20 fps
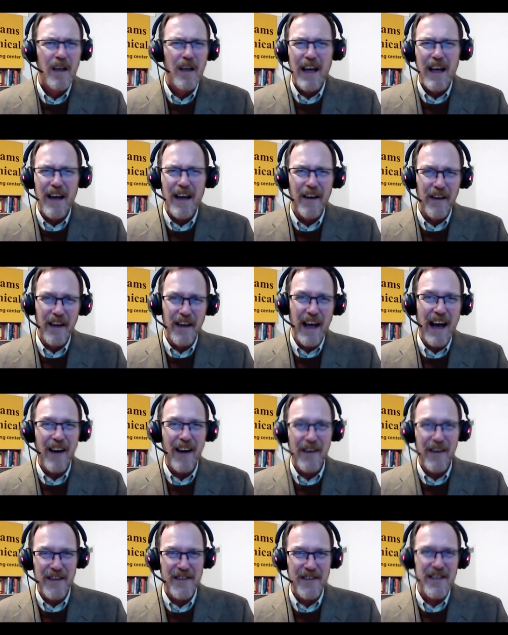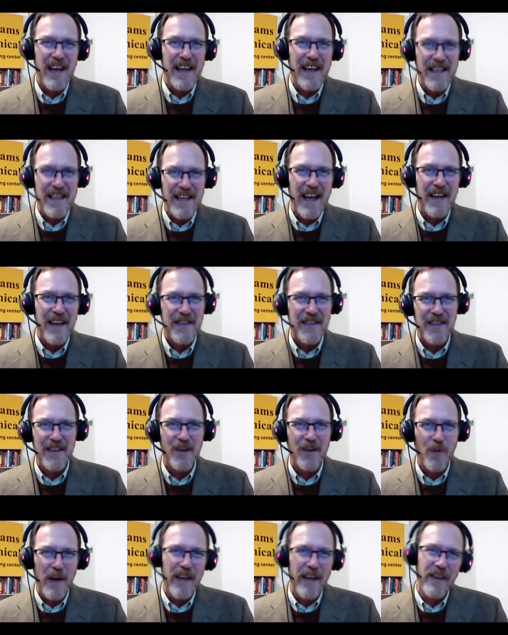how to say yes in
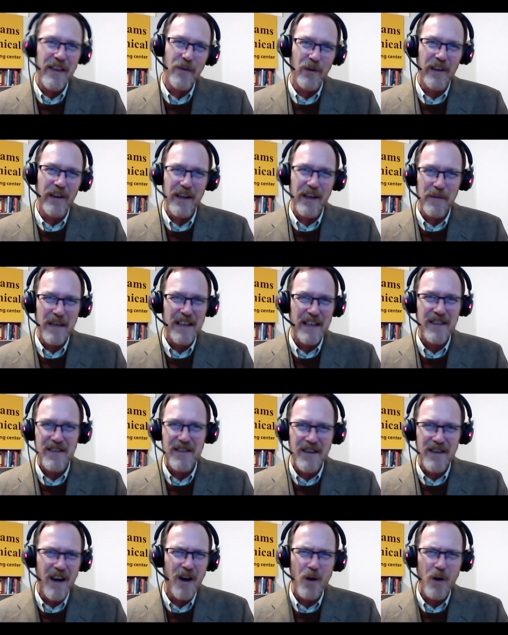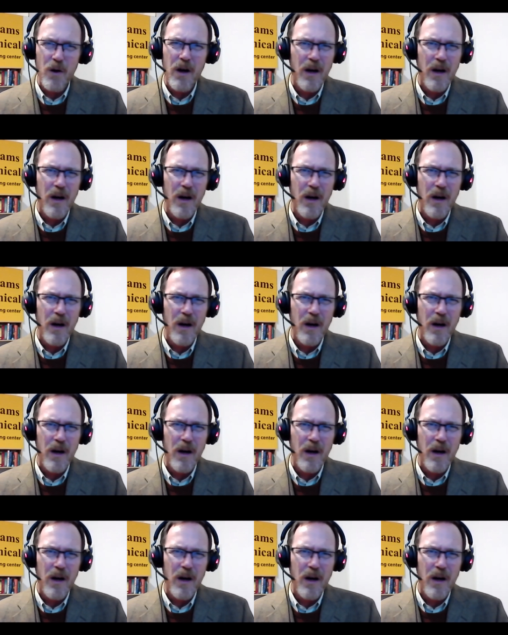a way that really means no.